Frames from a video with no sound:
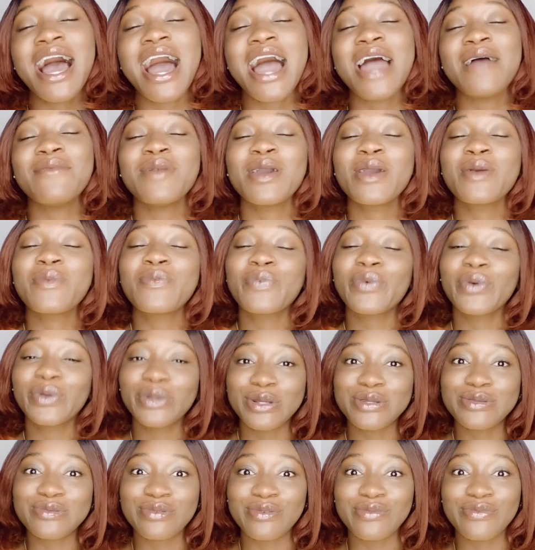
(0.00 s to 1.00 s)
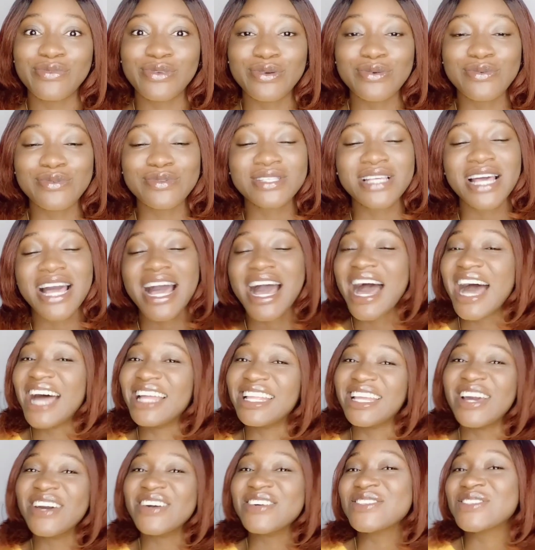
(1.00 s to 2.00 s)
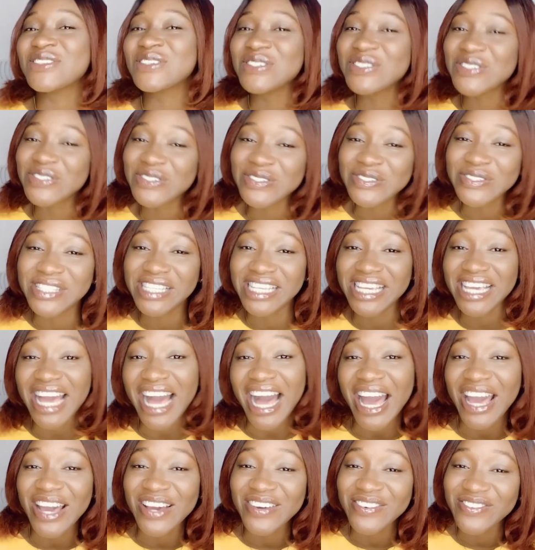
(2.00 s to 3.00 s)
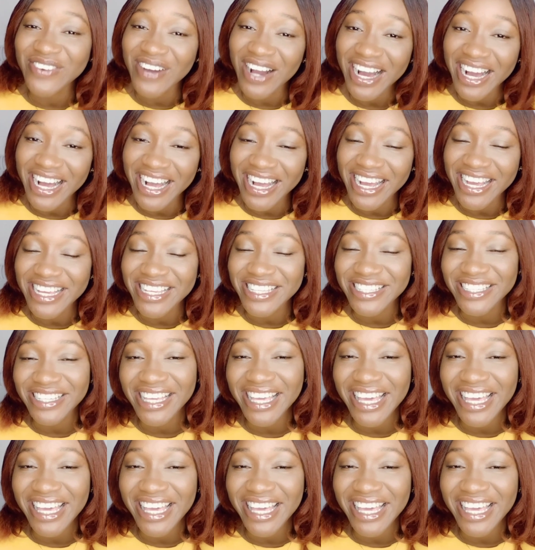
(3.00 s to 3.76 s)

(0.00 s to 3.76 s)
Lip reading: I make product reviews, and I also do DIYs.